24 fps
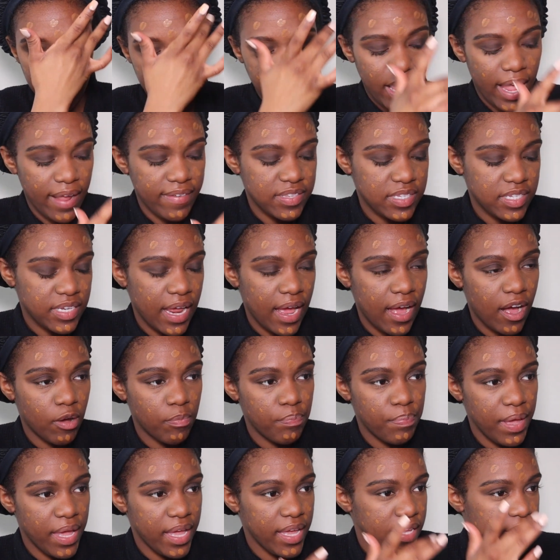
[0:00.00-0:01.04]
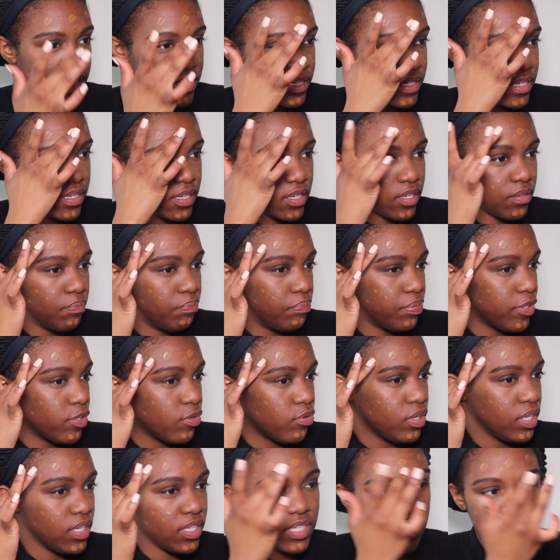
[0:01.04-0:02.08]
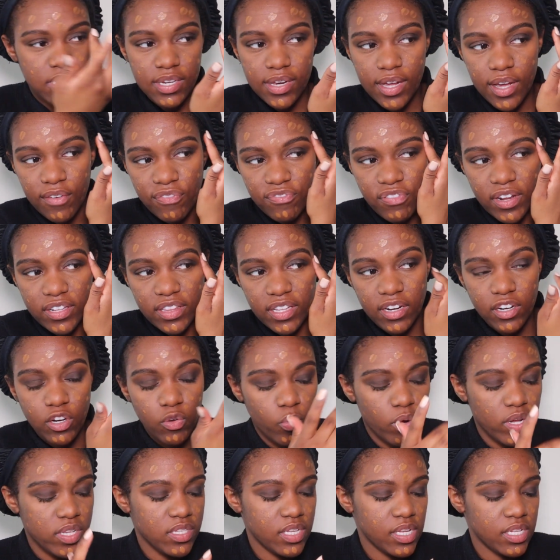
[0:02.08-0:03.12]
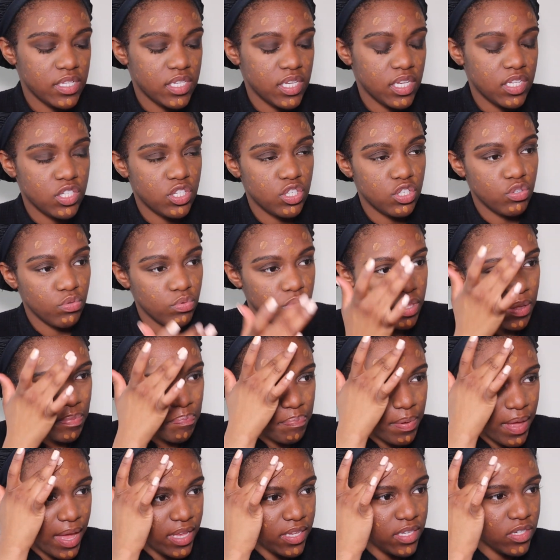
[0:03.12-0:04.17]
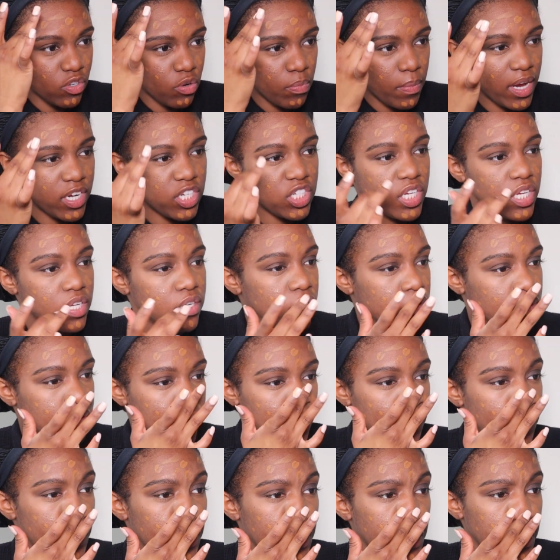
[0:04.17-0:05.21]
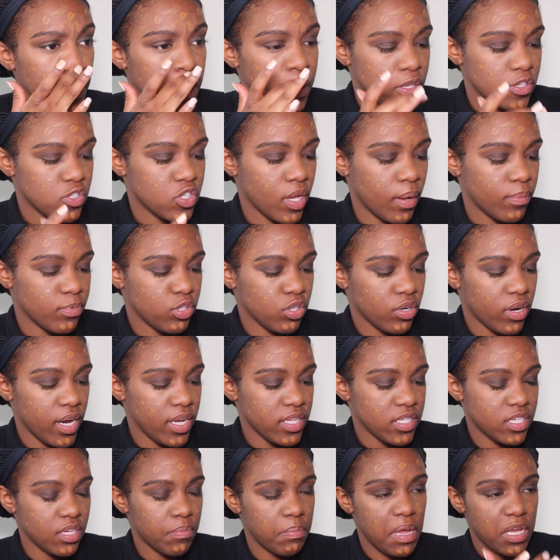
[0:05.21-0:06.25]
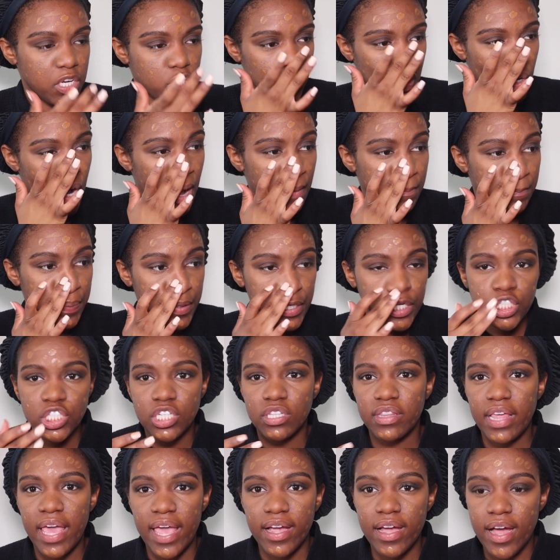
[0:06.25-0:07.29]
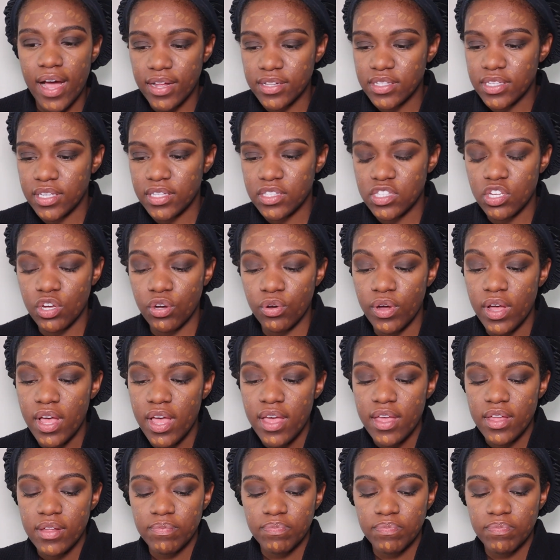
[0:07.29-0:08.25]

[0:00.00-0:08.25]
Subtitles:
lifestyle based, beauty stuff. Like they're the ones that tend to do the best on my channel. So I'm trying to make sure I'm pushing that content. So